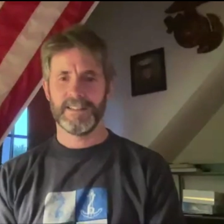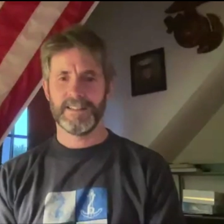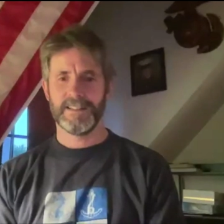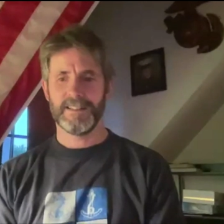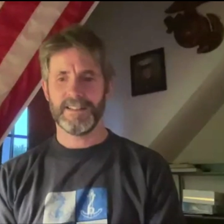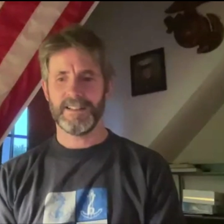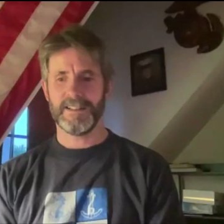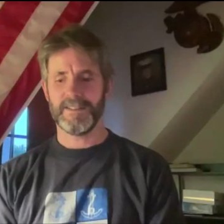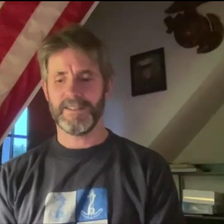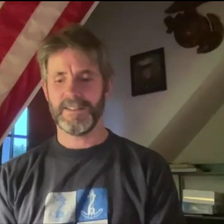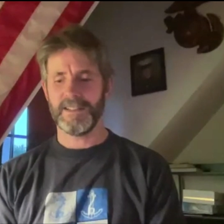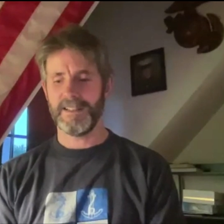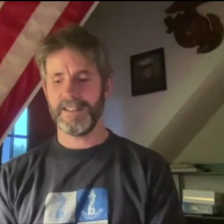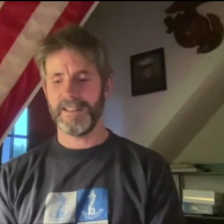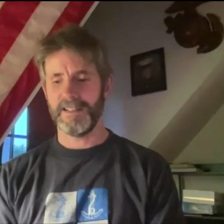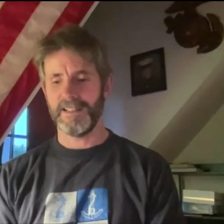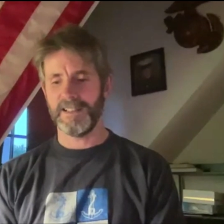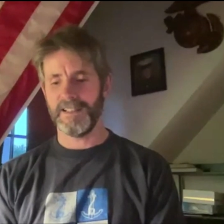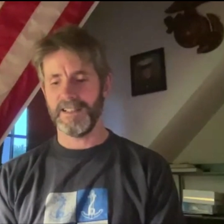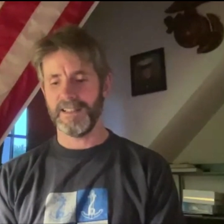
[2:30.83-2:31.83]

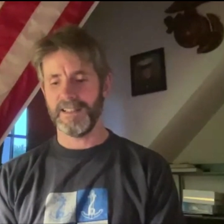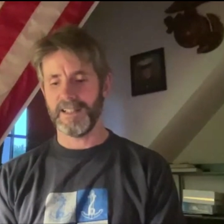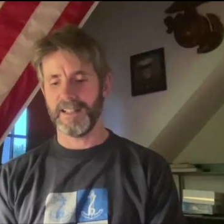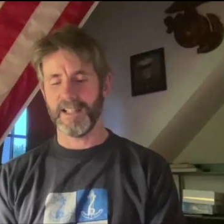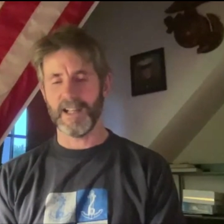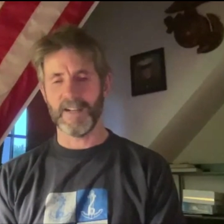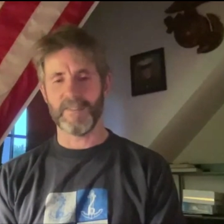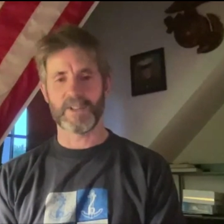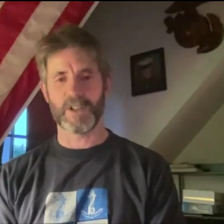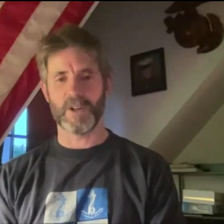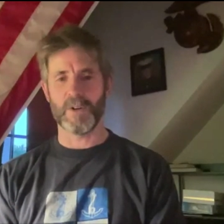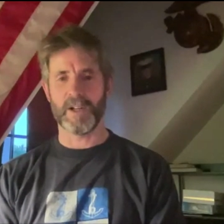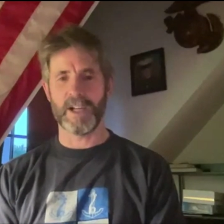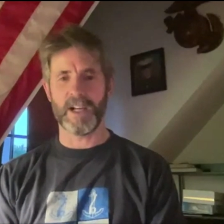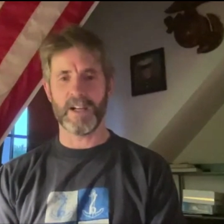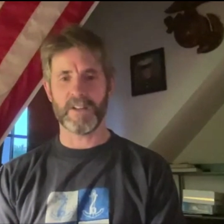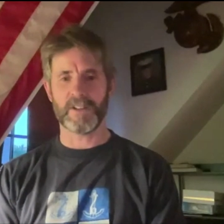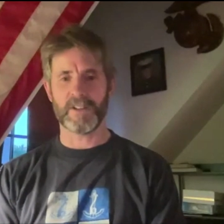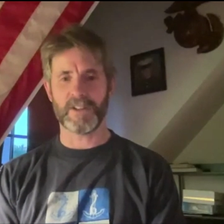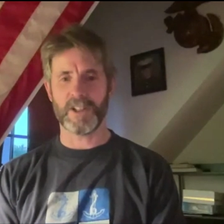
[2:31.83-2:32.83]
And loved going to
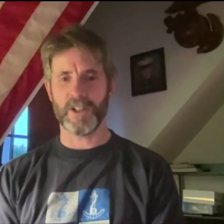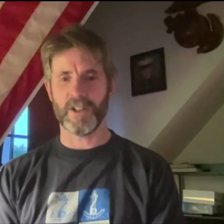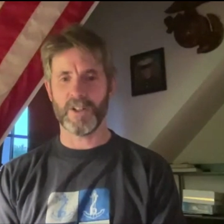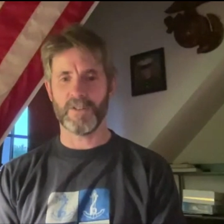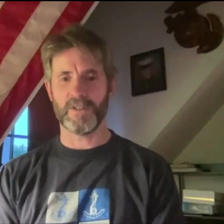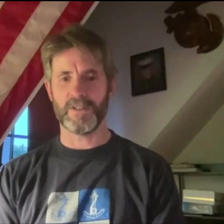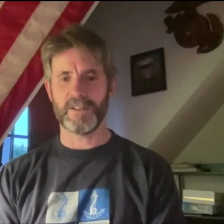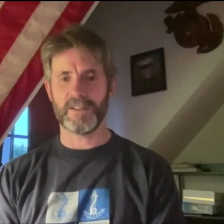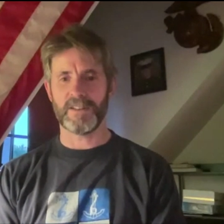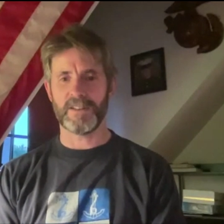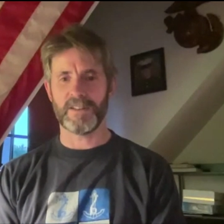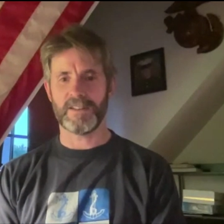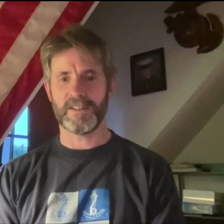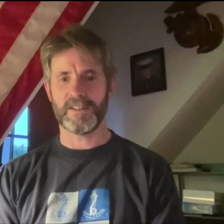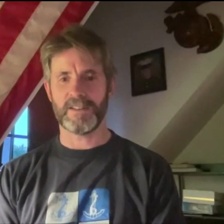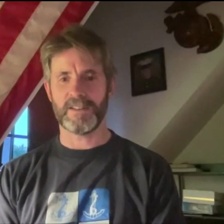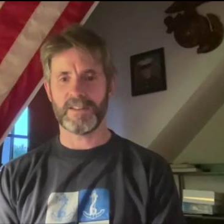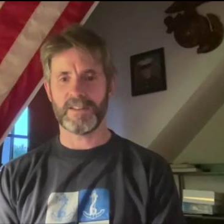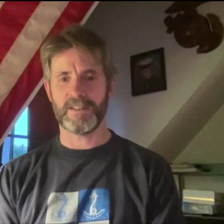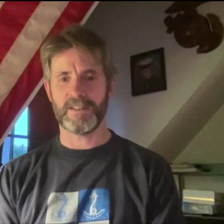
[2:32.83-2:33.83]
air shows.
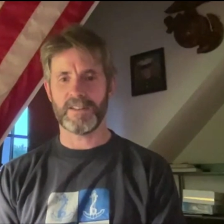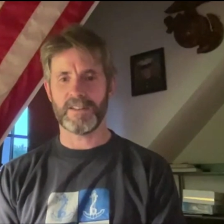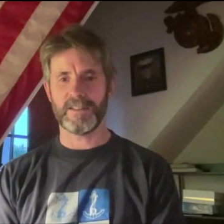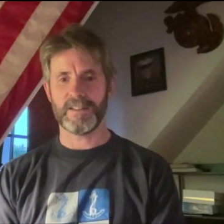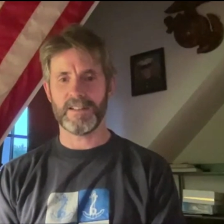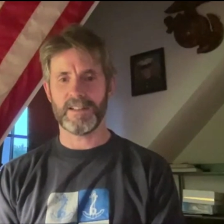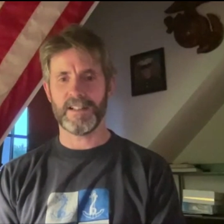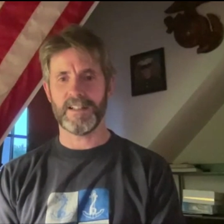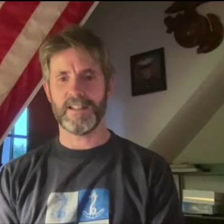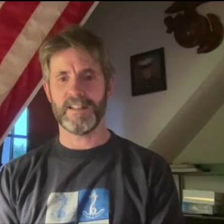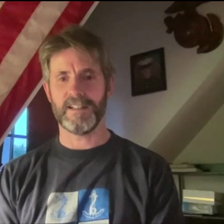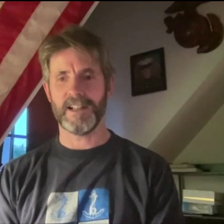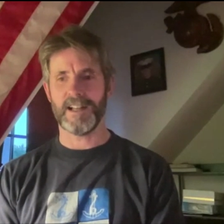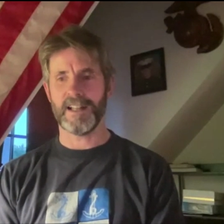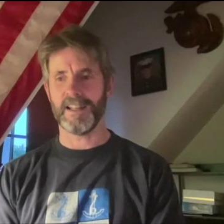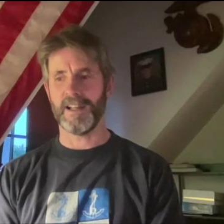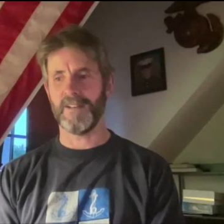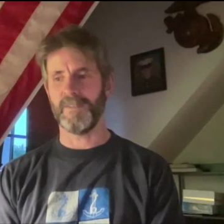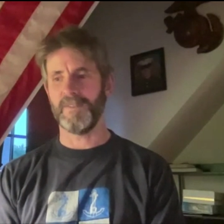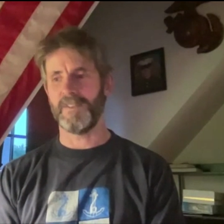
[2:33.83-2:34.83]
I loved,